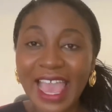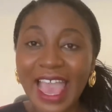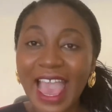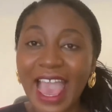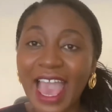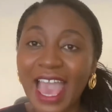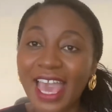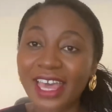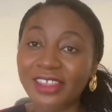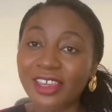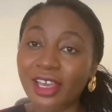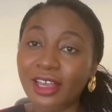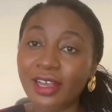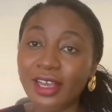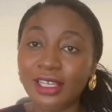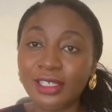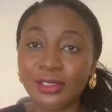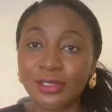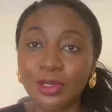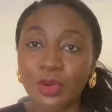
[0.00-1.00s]
and the
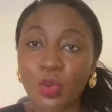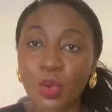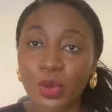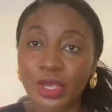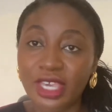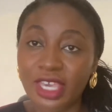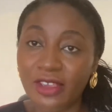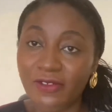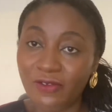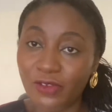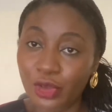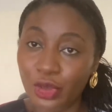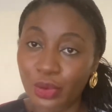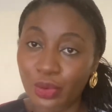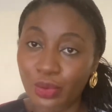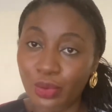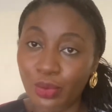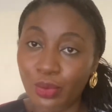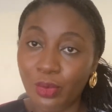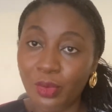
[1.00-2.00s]
council will give
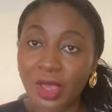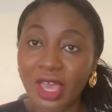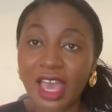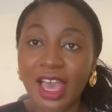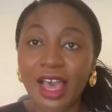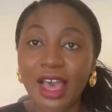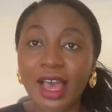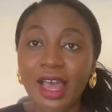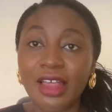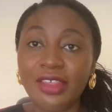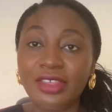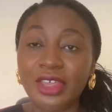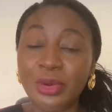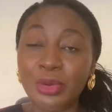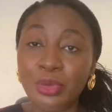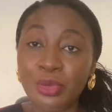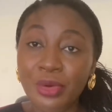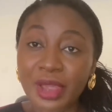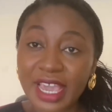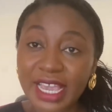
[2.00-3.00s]
you the
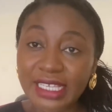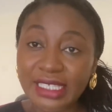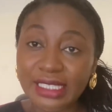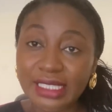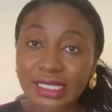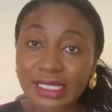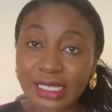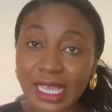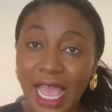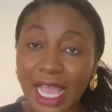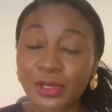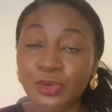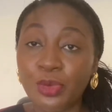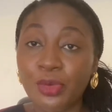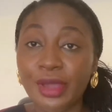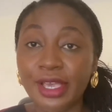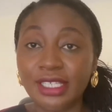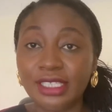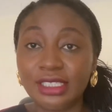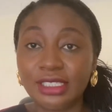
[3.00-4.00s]
rate at
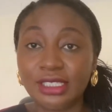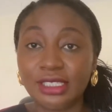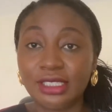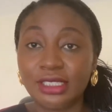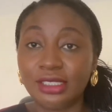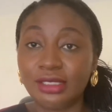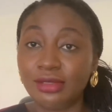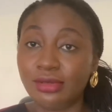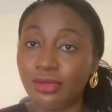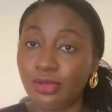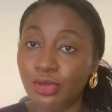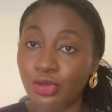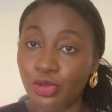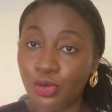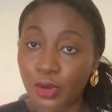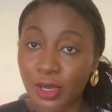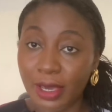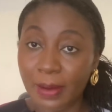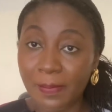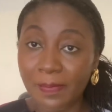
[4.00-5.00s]
which
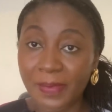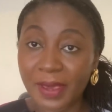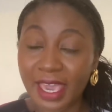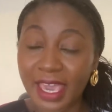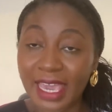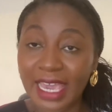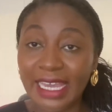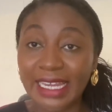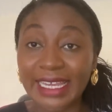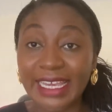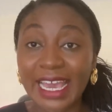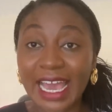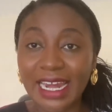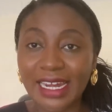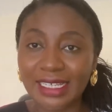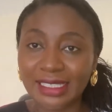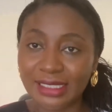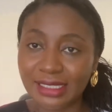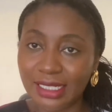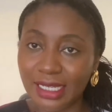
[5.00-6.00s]
you can pay in
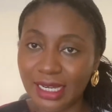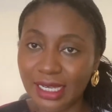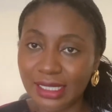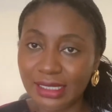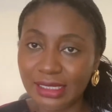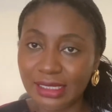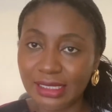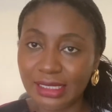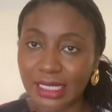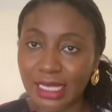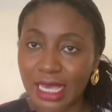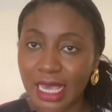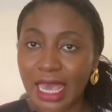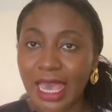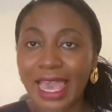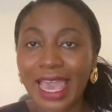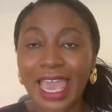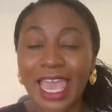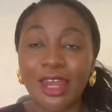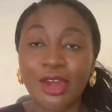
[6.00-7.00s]
Ghana cedis.
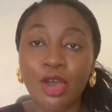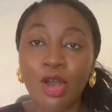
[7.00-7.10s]
And